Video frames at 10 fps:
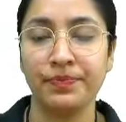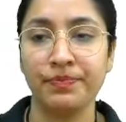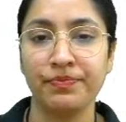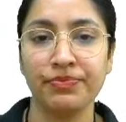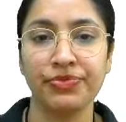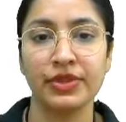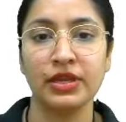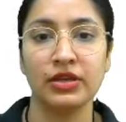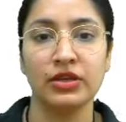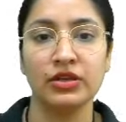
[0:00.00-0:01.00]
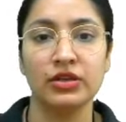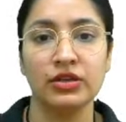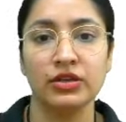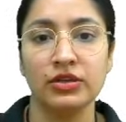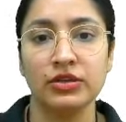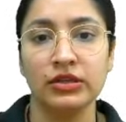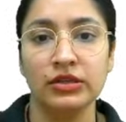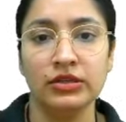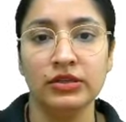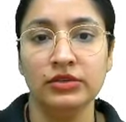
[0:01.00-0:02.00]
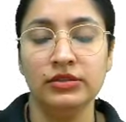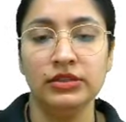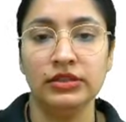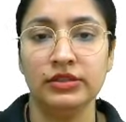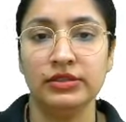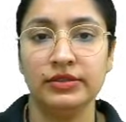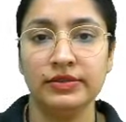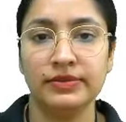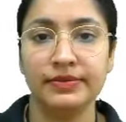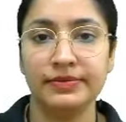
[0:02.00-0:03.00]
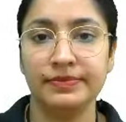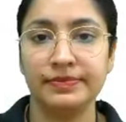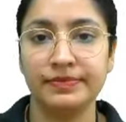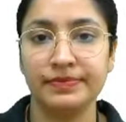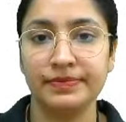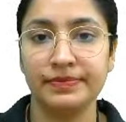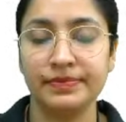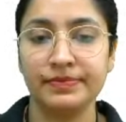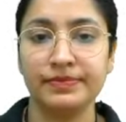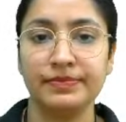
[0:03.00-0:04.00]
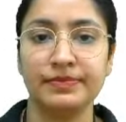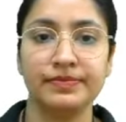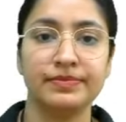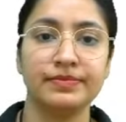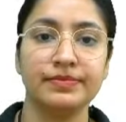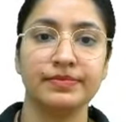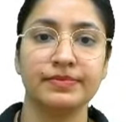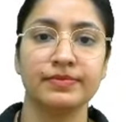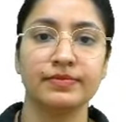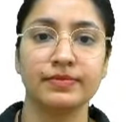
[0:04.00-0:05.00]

(silence)